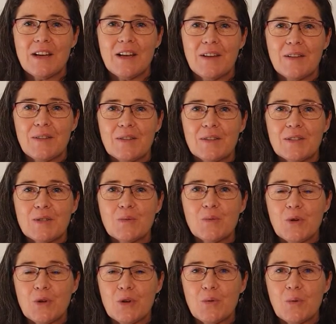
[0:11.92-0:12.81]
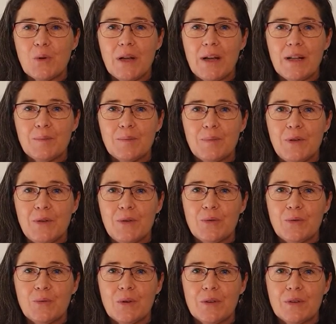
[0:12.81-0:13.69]
this work will help
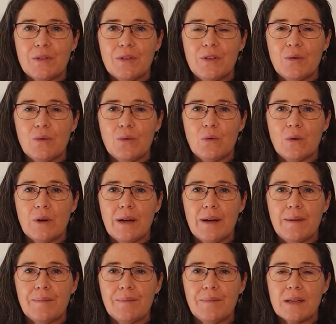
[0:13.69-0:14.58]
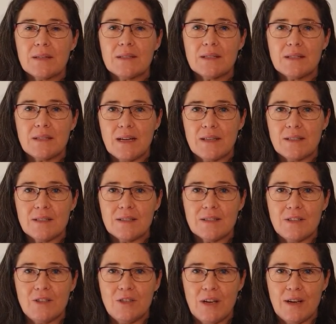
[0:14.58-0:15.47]
you with your exercises
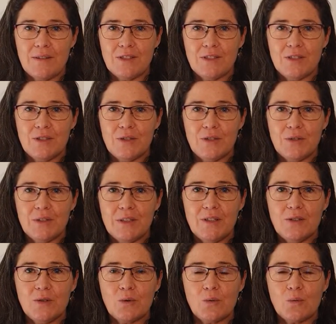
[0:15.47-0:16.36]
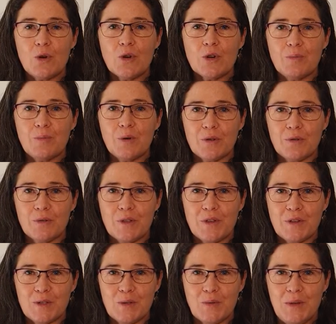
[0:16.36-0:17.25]
that you have to do in your workbook for
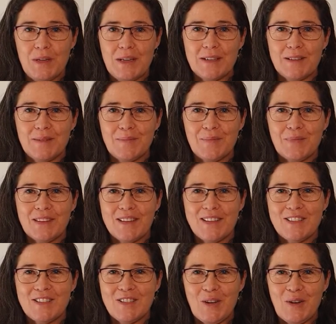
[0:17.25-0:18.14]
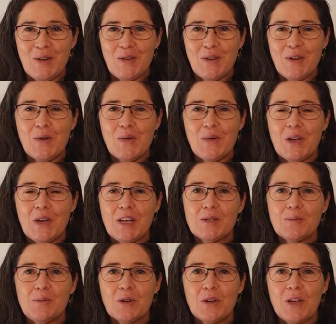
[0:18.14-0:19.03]
this week. So we're going
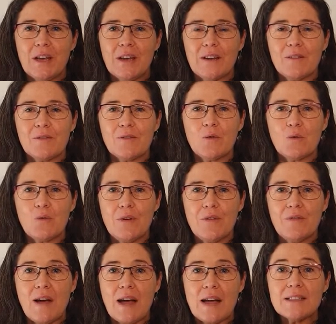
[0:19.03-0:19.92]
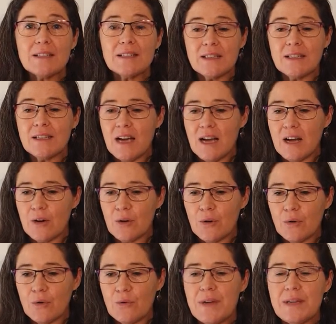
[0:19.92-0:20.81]
to be looking, we're revising
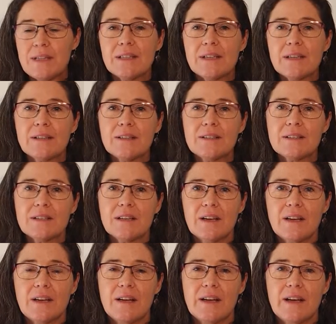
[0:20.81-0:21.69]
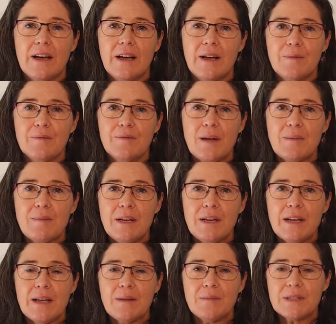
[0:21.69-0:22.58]
our greetings, family
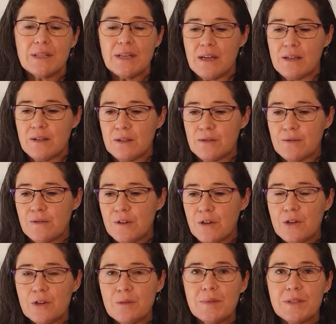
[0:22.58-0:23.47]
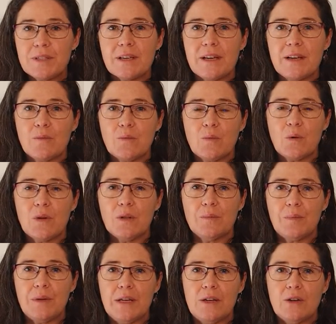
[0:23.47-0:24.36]
names and verbs, and we'll
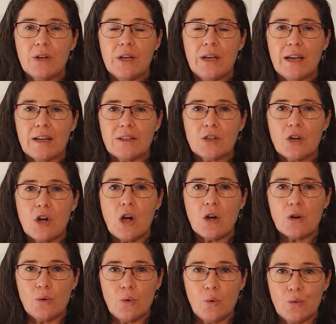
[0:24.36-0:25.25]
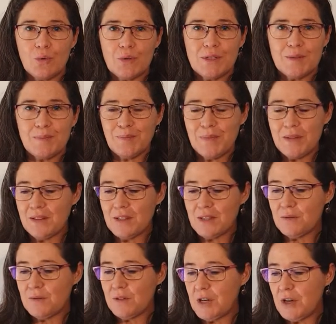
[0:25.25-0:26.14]
be looking at concords in
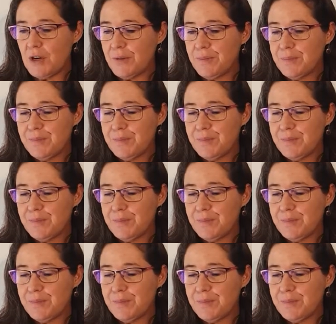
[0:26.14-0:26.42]
this video.